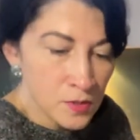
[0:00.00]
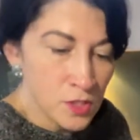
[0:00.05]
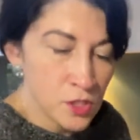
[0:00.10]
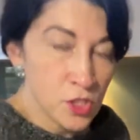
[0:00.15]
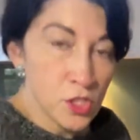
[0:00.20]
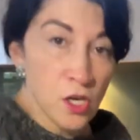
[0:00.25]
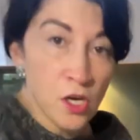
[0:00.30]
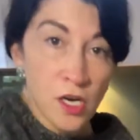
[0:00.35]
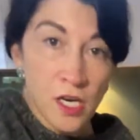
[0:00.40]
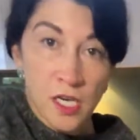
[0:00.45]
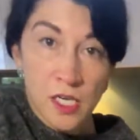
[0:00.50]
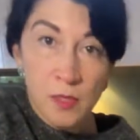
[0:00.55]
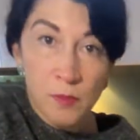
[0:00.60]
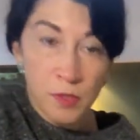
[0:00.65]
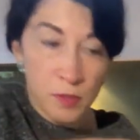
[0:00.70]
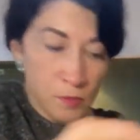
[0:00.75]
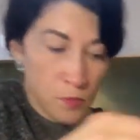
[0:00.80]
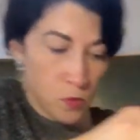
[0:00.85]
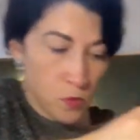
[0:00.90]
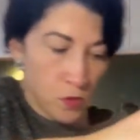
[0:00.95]
Tiny
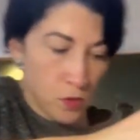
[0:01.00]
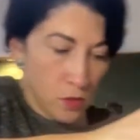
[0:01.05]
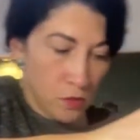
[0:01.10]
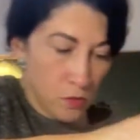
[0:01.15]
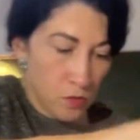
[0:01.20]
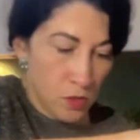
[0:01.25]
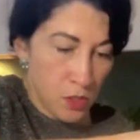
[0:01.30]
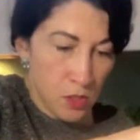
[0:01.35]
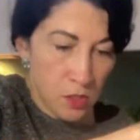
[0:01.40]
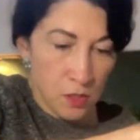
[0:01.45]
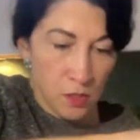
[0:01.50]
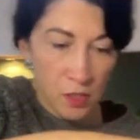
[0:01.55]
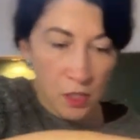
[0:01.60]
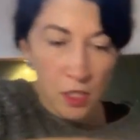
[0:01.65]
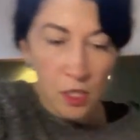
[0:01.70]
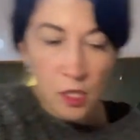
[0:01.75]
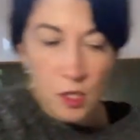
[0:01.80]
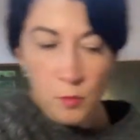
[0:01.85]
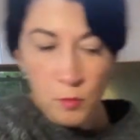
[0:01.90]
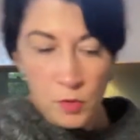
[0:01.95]
bit more salt,
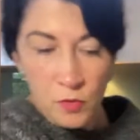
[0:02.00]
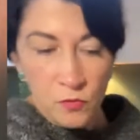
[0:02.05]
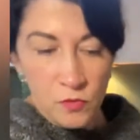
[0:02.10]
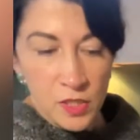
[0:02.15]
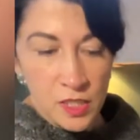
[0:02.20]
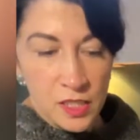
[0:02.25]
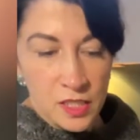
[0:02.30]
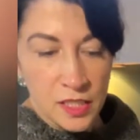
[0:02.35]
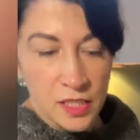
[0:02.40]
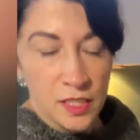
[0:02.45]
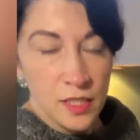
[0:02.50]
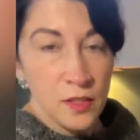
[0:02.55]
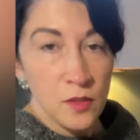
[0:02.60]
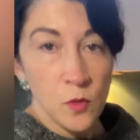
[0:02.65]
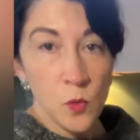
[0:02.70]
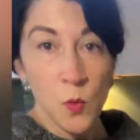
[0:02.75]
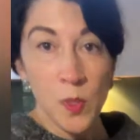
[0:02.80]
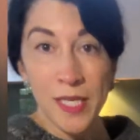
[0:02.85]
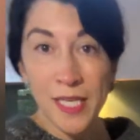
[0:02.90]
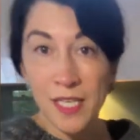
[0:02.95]
but really
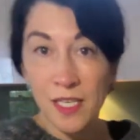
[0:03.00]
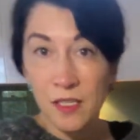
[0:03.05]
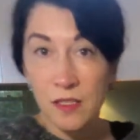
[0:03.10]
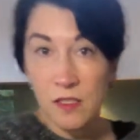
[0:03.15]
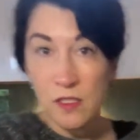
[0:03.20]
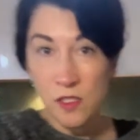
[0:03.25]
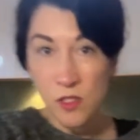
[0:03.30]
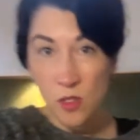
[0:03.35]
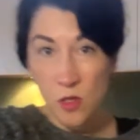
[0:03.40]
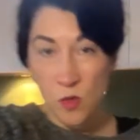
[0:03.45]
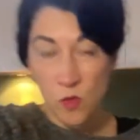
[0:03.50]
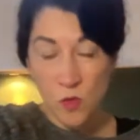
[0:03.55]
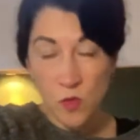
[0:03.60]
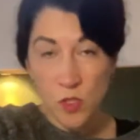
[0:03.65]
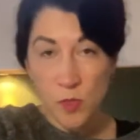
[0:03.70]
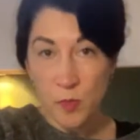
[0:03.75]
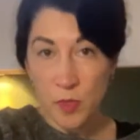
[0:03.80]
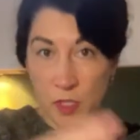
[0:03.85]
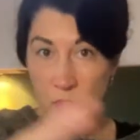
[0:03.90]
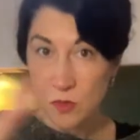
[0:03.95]
we're getting the salt
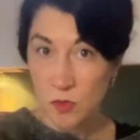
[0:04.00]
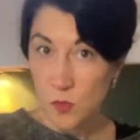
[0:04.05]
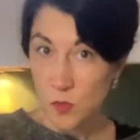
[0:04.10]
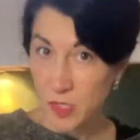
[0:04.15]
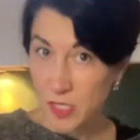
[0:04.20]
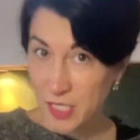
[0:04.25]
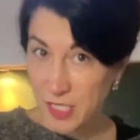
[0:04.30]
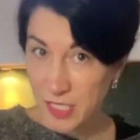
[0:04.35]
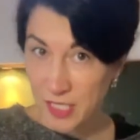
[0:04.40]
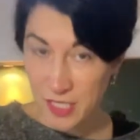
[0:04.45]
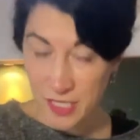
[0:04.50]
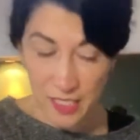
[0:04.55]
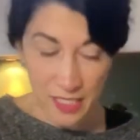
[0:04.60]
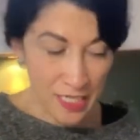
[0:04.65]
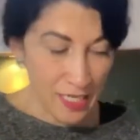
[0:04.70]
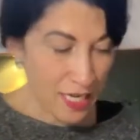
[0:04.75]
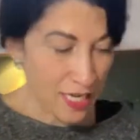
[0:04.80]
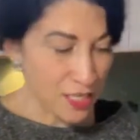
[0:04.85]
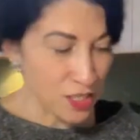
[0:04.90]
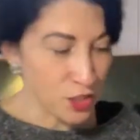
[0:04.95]
because we're
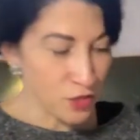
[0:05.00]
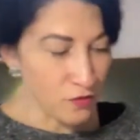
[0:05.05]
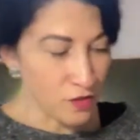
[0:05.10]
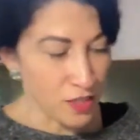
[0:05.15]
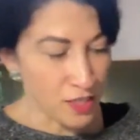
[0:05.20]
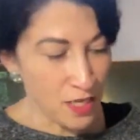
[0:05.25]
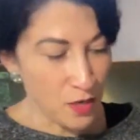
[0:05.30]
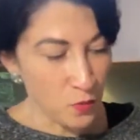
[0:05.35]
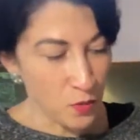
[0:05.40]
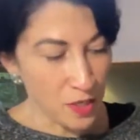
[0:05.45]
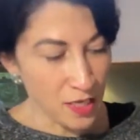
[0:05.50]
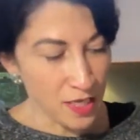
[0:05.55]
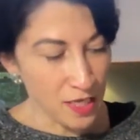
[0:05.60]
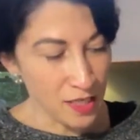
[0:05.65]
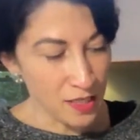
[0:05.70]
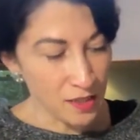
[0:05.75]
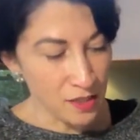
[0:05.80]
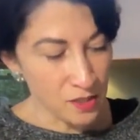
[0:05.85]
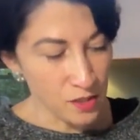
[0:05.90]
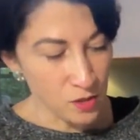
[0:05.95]
in Asia right now. We're
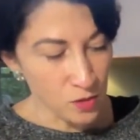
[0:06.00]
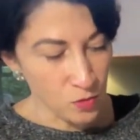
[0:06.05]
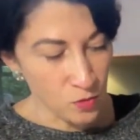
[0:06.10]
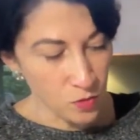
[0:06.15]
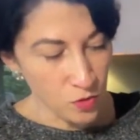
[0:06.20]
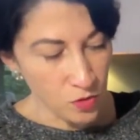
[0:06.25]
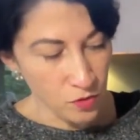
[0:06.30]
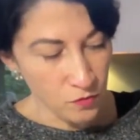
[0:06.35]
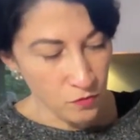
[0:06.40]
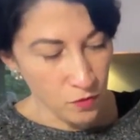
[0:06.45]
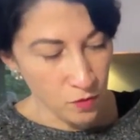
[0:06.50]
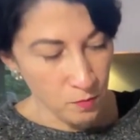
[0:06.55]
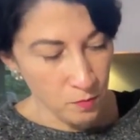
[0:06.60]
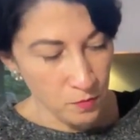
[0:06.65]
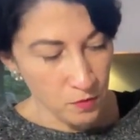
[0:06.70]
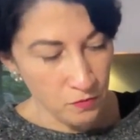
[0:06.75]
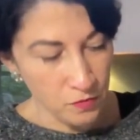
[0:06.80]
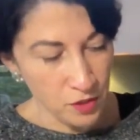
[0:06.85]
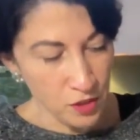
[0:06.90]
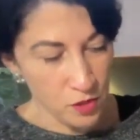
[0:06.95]
getting the salt from
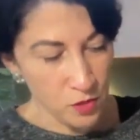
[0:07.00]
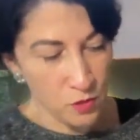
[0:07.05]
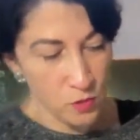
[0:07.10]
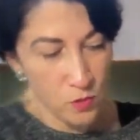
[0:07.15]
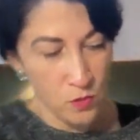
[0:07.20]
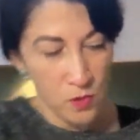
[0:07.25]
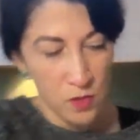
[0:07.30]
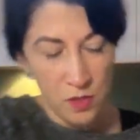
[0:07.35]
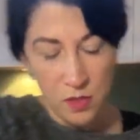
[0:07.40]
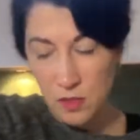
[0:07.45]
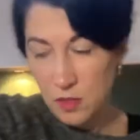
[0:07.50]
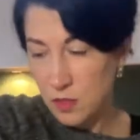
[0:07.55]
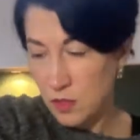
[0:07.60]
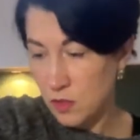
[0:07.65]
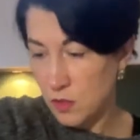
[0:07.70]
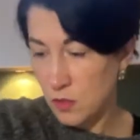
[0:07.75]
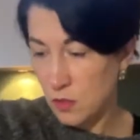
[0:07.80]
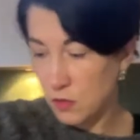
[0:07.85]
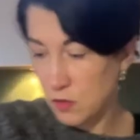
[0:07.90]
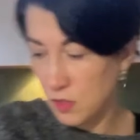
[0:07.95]
the fish sauce.
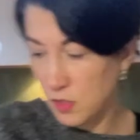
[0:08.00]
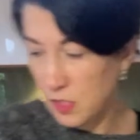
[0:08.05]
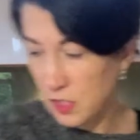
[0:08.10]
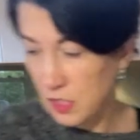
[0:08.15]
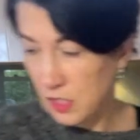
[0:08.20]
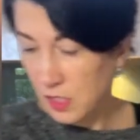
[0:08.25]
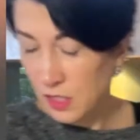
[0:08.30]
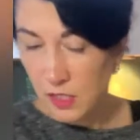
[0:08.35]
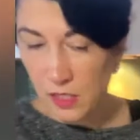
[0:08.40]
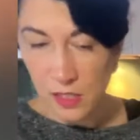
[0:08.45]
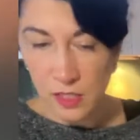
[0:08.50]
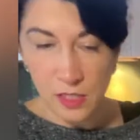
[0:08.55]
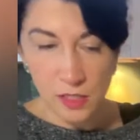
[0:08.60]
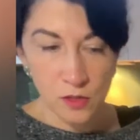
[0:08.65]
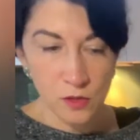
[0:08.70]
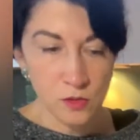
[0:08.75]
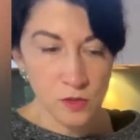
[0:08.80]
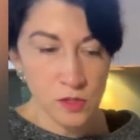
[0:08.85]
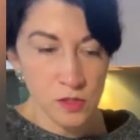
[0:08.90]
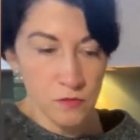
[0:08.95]
So in
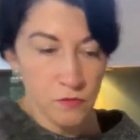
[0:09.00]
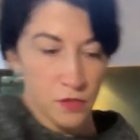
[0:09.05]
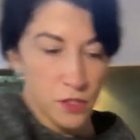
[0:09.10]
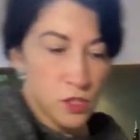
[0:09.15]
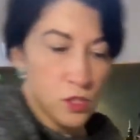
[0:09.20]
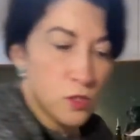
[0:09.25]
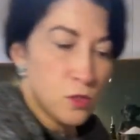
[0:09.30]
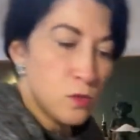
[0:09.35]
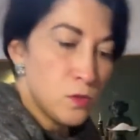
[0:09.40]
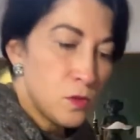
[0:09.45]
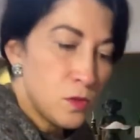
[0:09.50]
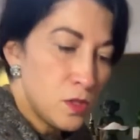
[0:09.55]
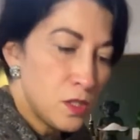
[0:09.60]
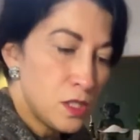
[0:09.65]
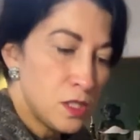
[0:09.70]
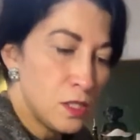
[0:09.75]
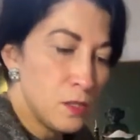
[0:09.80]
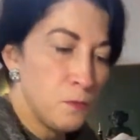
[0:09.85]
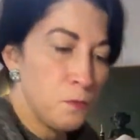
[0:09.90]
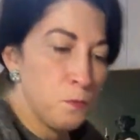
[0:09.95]
goes the fish
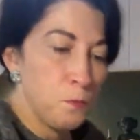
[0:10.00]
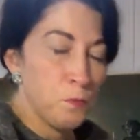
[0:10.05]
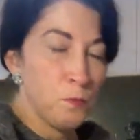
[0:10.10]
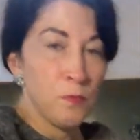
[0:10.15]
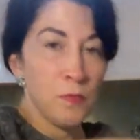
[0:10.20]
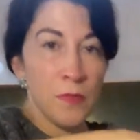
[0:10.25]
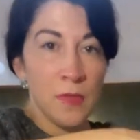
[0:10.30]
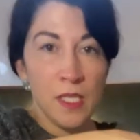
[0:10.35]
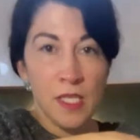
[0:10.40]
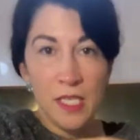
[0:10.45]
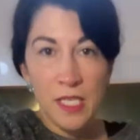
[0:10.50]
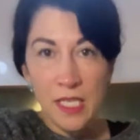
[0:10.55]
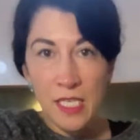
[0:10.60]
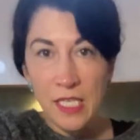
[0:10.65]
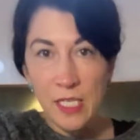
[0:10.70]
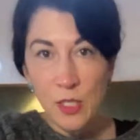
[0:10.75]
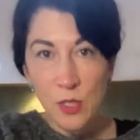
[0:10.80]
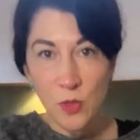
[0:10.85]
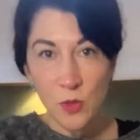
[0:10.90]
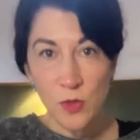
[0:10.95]
sauce,
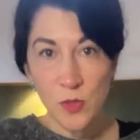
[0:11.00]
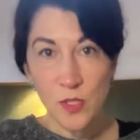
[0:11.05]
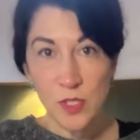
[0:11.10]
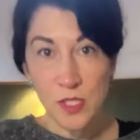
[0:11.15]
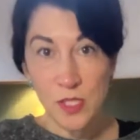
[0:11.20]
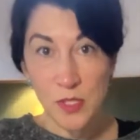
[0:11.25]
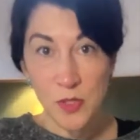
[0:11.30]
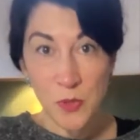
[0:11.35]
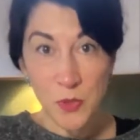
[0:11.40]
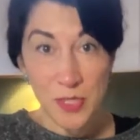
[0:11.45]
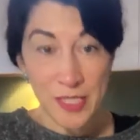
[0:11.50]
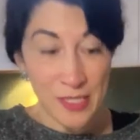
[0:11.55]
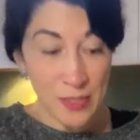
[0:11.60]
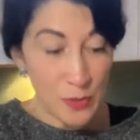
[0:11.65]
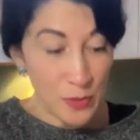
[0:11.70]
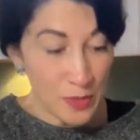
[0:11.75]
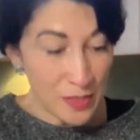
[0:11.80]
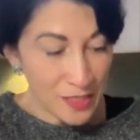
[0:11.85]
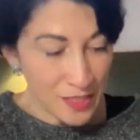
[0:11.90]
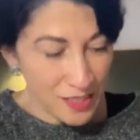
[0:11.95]
in goes the soy
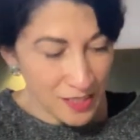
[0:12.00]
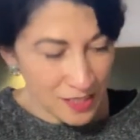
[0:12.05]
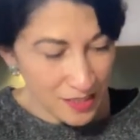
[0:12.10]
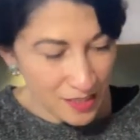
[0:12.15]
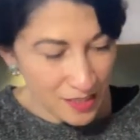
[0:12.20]
sauce,